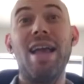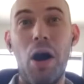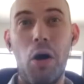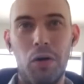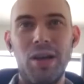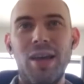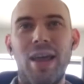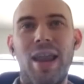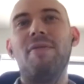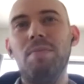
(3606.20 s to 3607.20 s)
out,
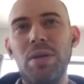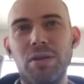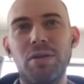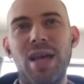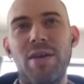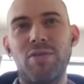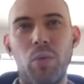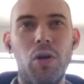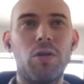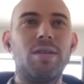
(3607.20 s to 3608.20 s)
having beers after
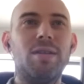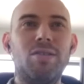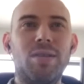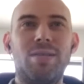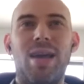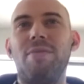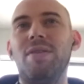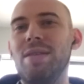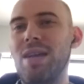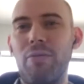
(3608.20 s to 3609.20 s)
work and just having
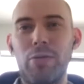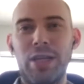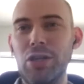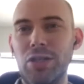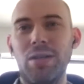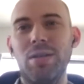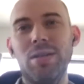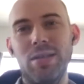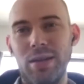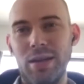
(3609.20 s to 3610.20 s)
these
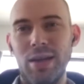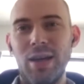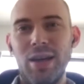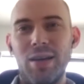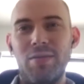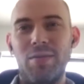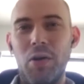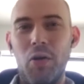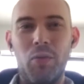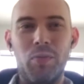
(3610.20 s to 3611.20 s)
conversations and,
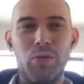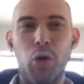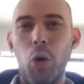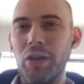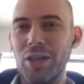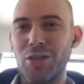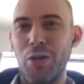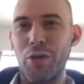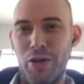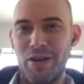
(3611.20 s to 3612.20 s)
trolling each
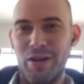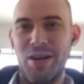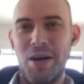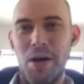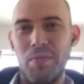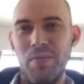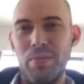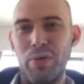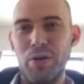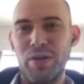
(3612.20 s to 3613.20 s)
other
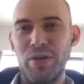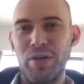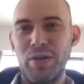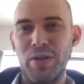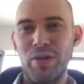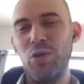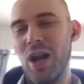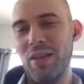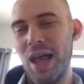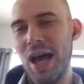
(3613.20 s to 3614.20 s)
in person. We
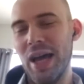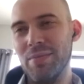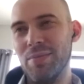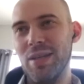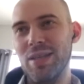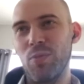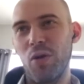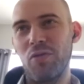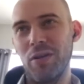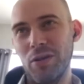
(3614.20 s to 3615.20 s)
do it online, but it's
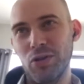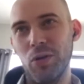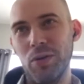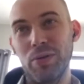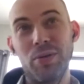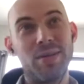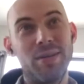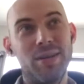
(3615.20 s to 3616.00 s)
more fun to troll in person than